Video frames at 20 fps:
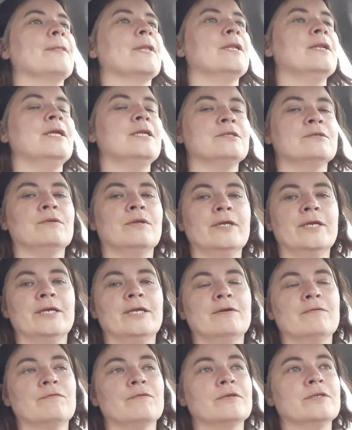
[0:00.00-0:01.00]
and that's all I
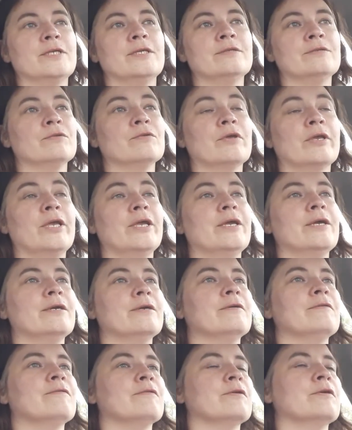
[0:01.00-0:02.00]
have for dental
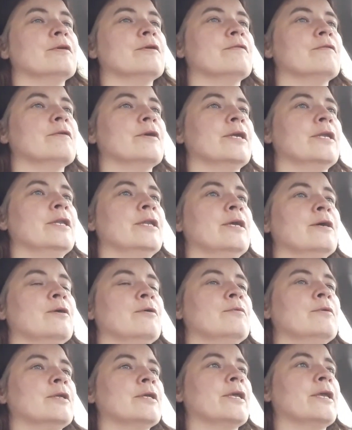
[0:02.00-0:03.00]
care for her right
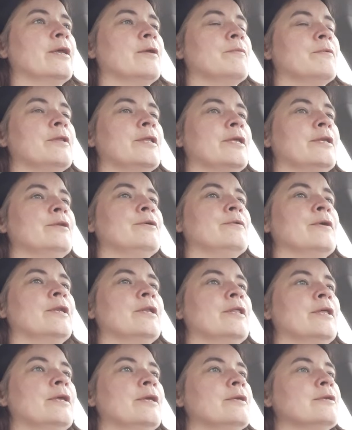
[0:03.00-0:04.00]
now. I can't really do
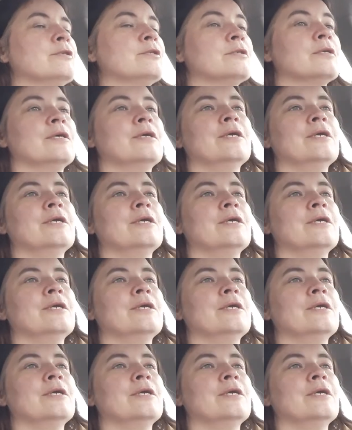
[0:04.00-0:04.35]
anything else.